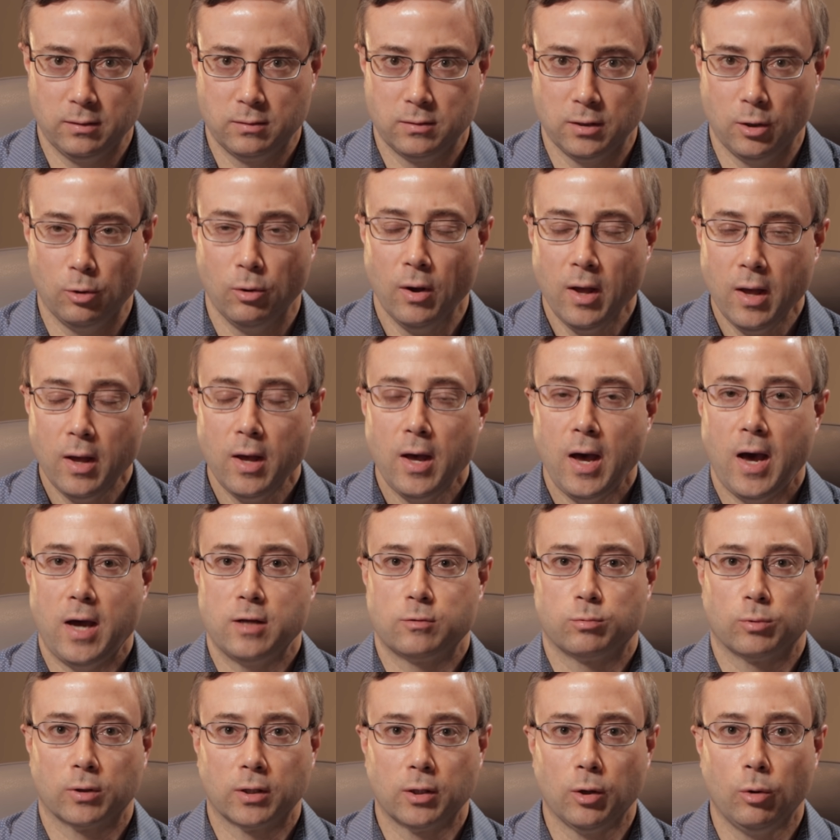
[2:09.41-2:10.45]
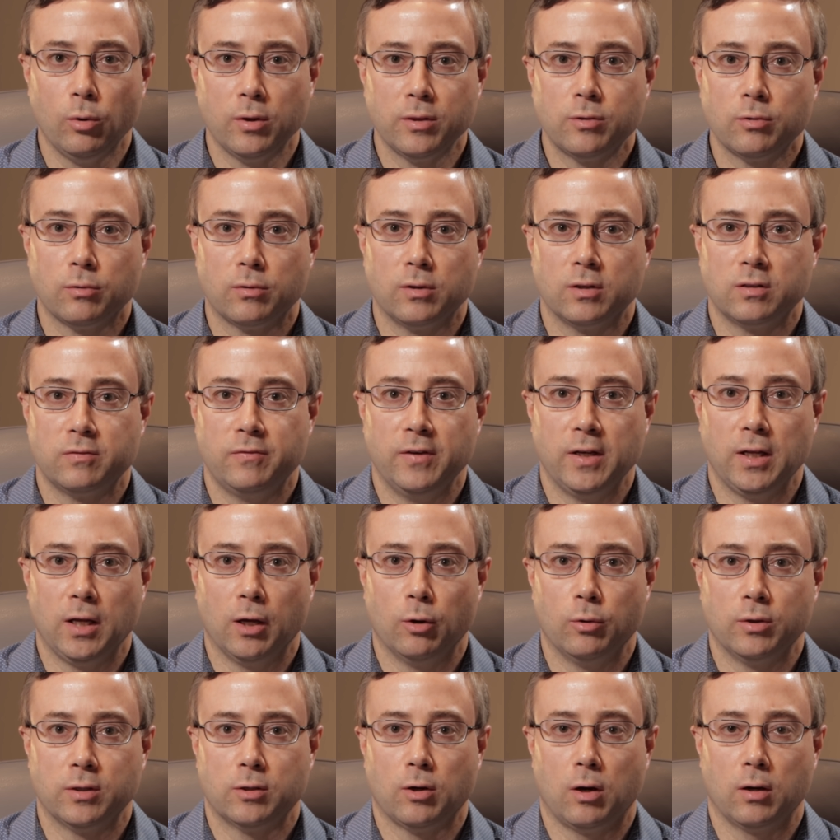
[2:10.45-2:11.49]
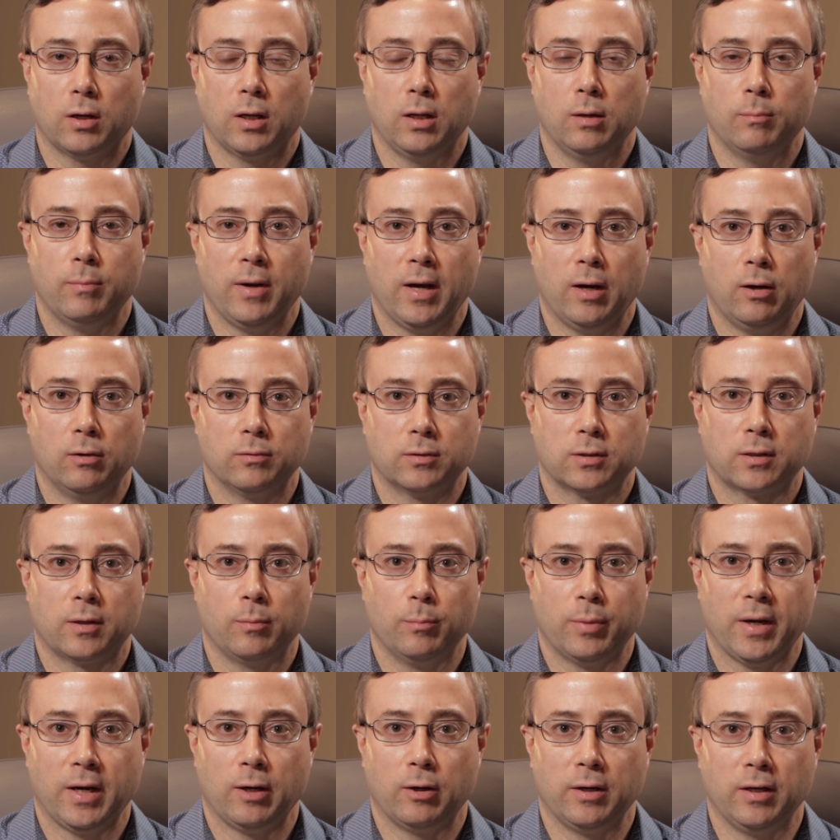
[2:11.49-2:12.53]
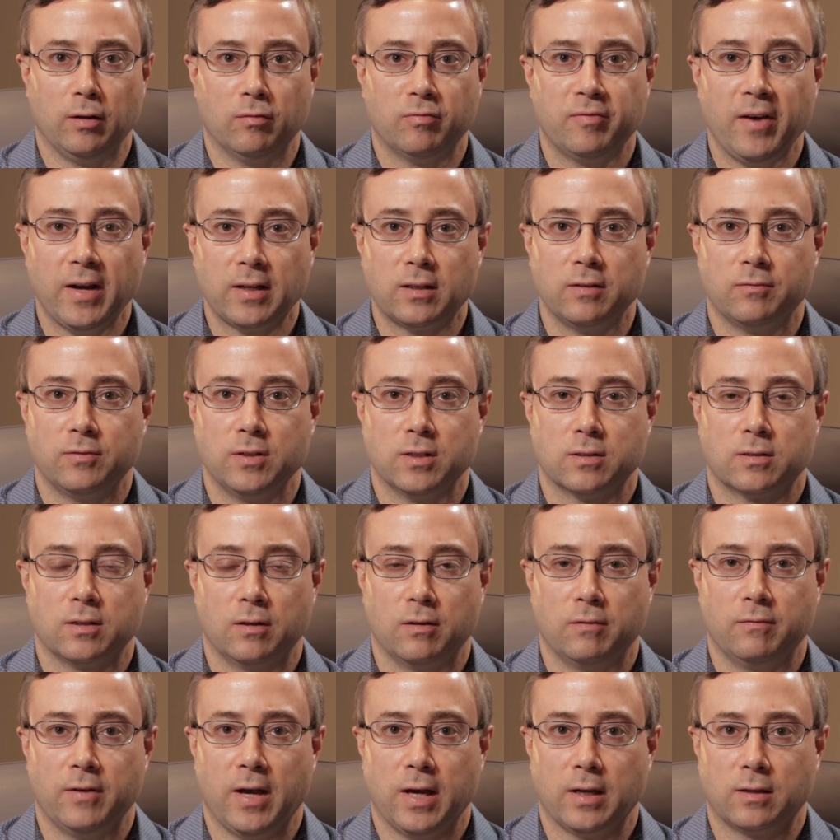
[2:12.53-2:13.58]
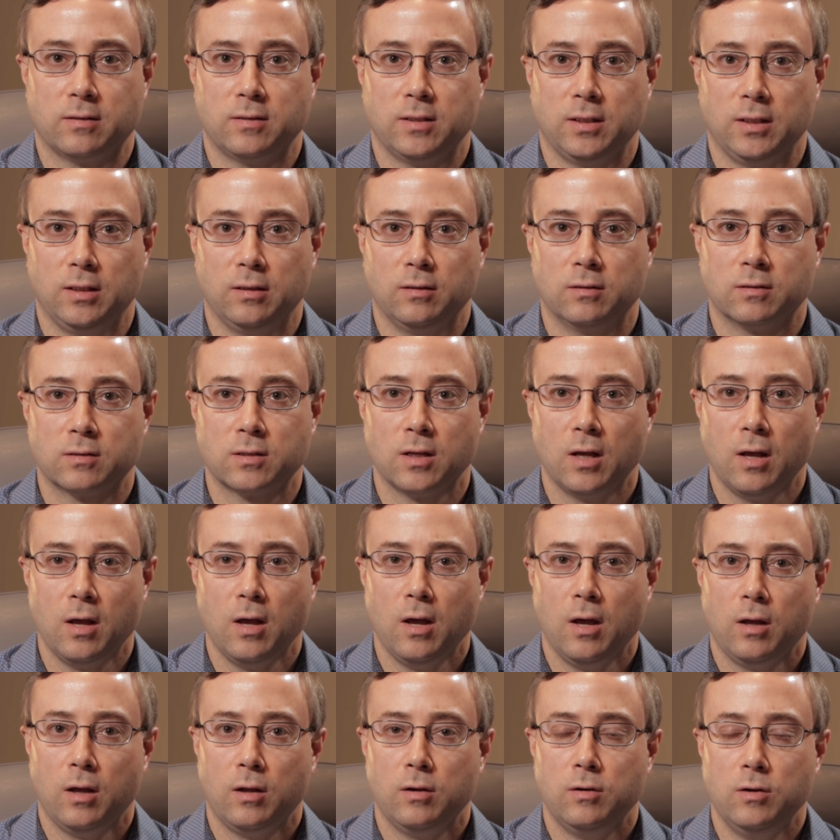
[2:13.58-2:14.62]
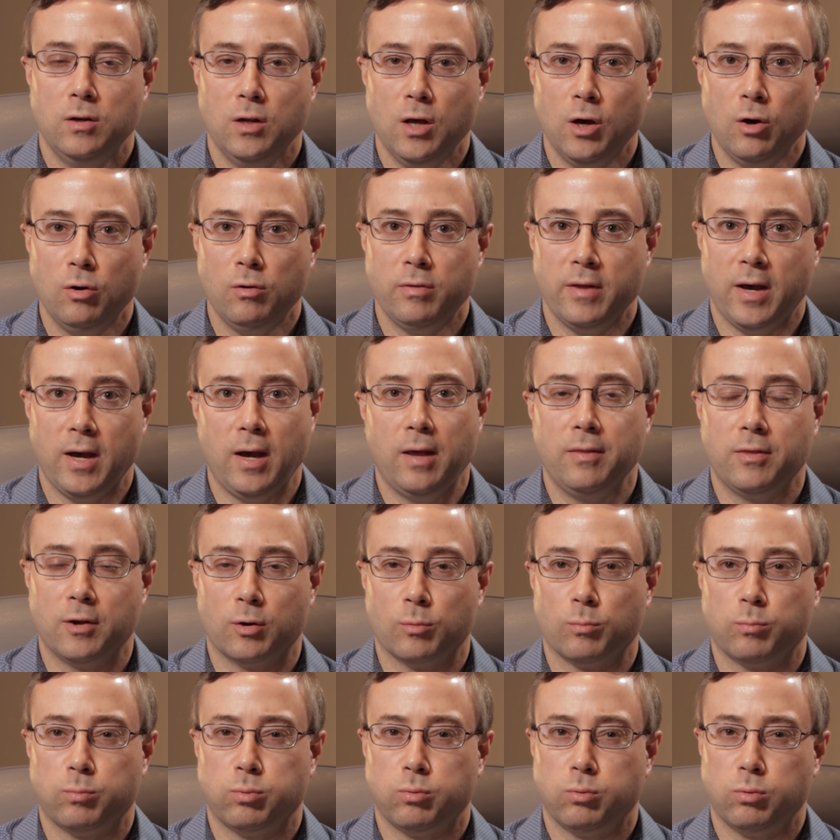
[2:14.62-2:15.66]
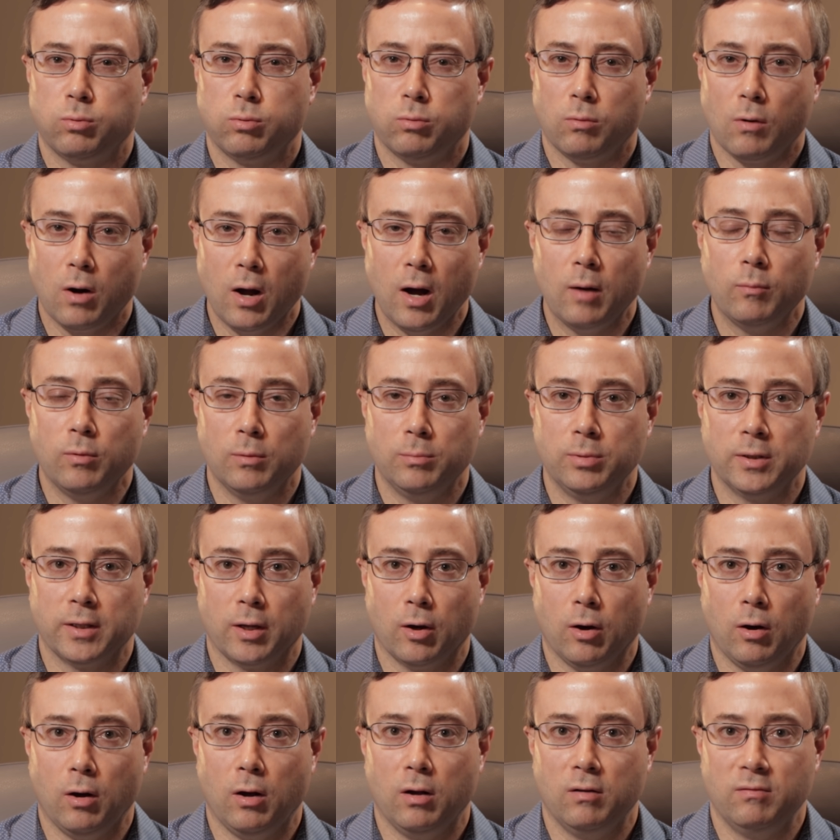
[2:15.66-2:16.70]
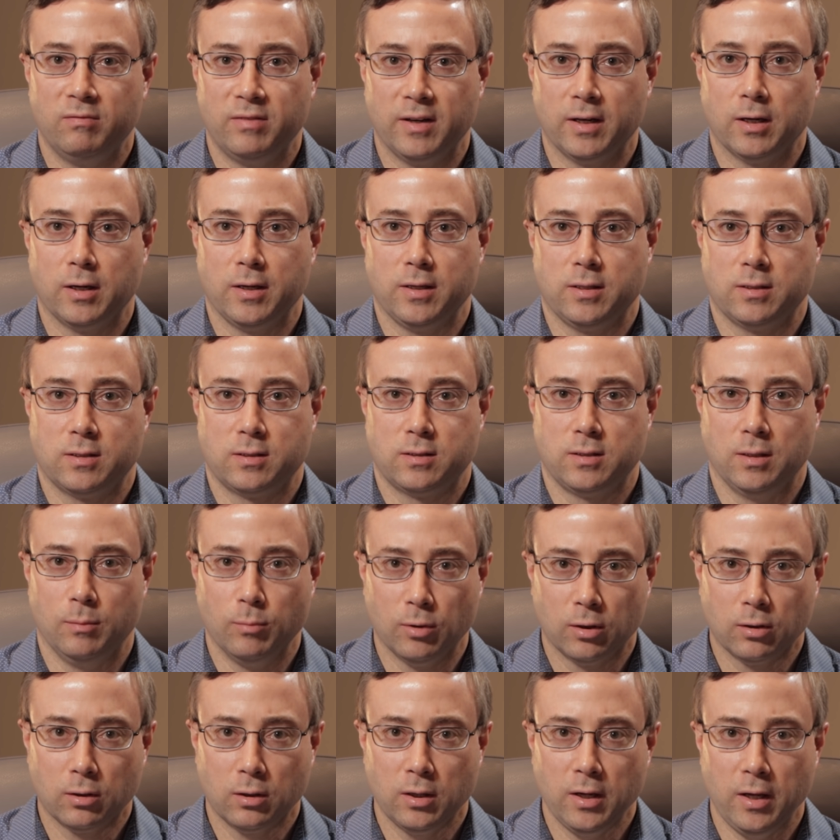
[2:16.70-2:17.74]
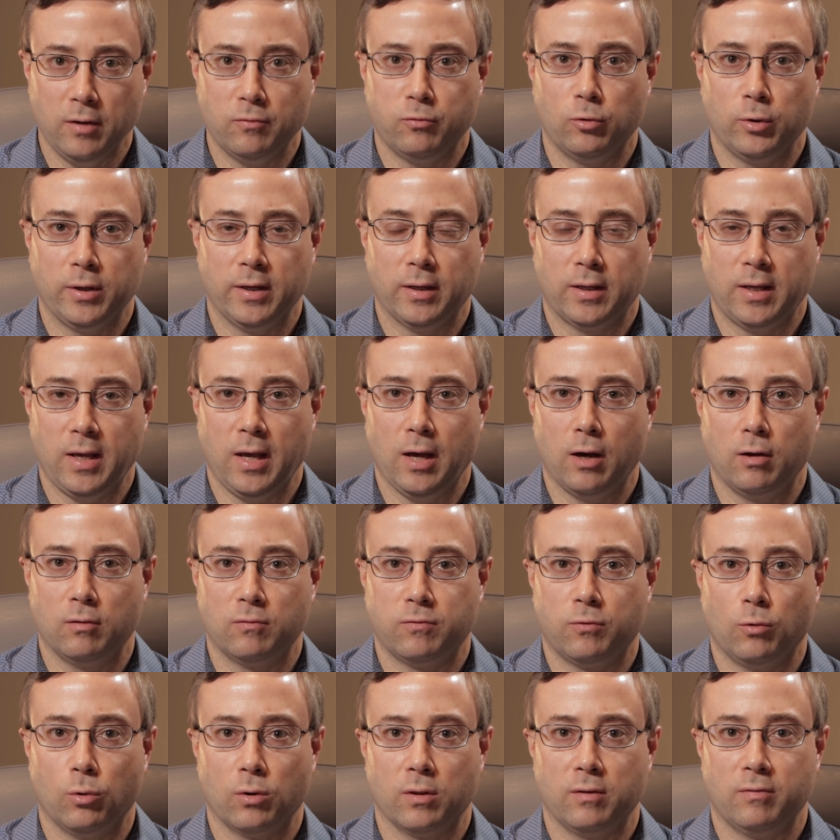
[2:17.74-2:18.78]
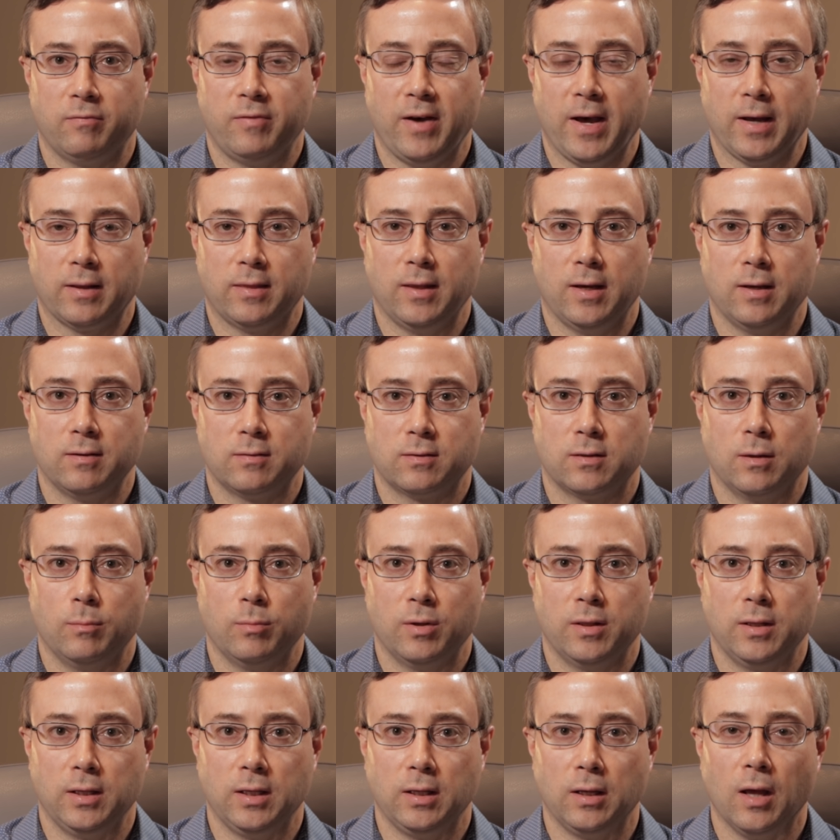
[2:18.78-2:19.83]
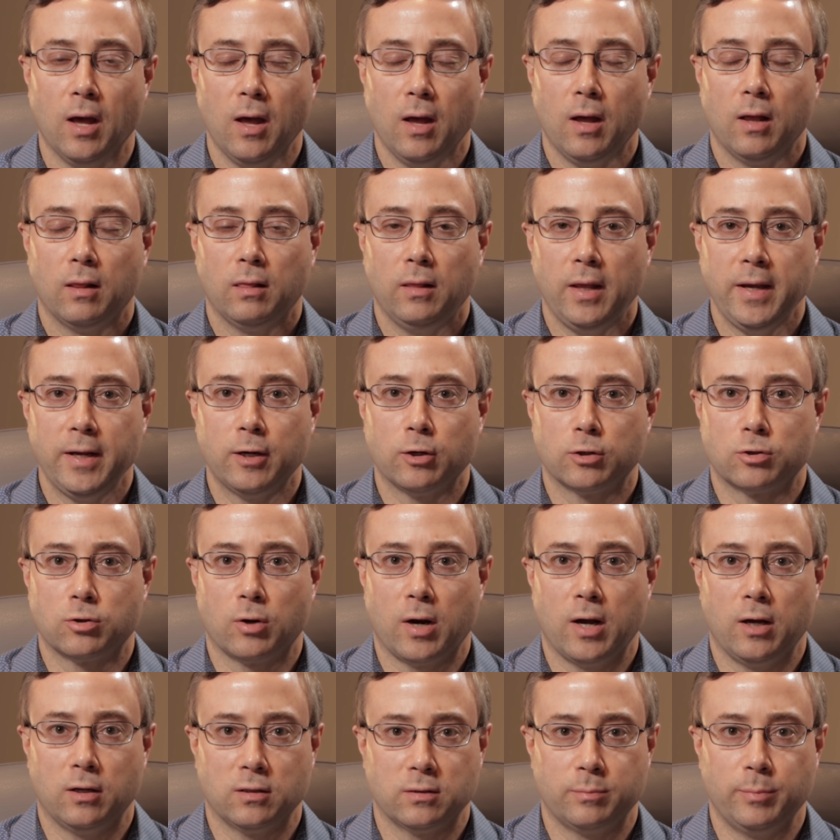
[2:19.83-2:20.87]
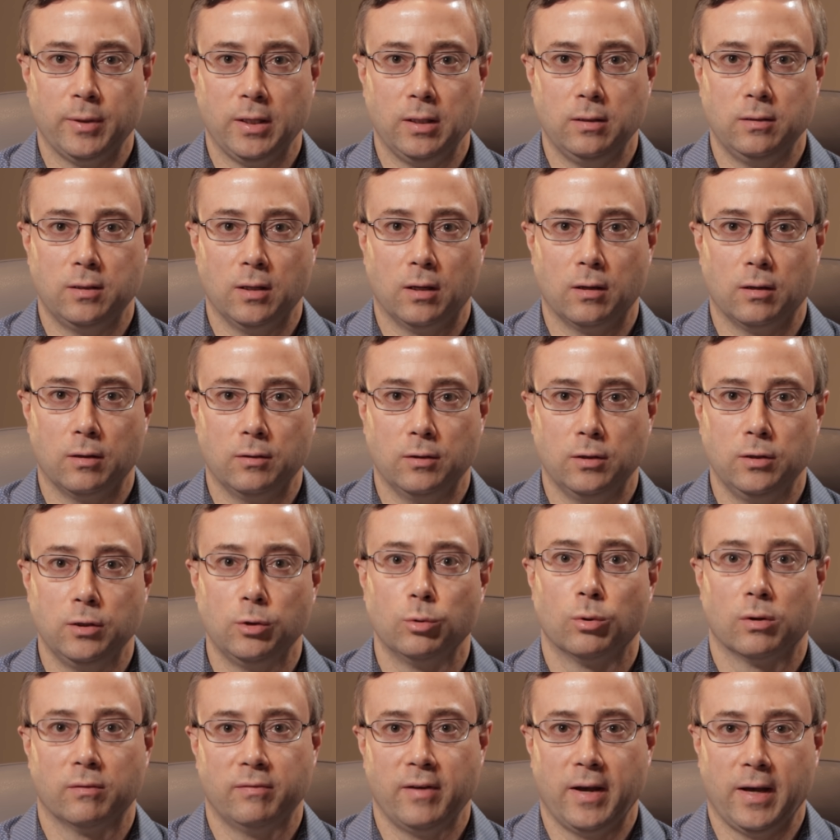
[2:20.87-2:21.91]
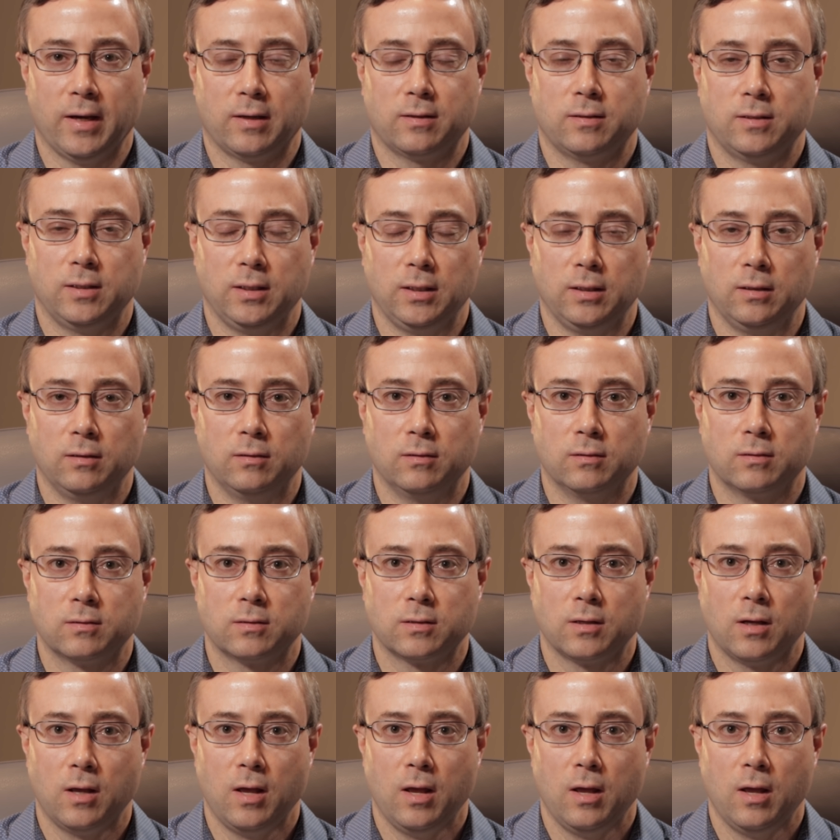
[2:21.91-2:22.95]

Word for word: So as we're going through this video and talking about comparing effectiveness of the vaccines, know that they're probably all very similar if we account for the fact that some of the later trials being done on the newer vaccines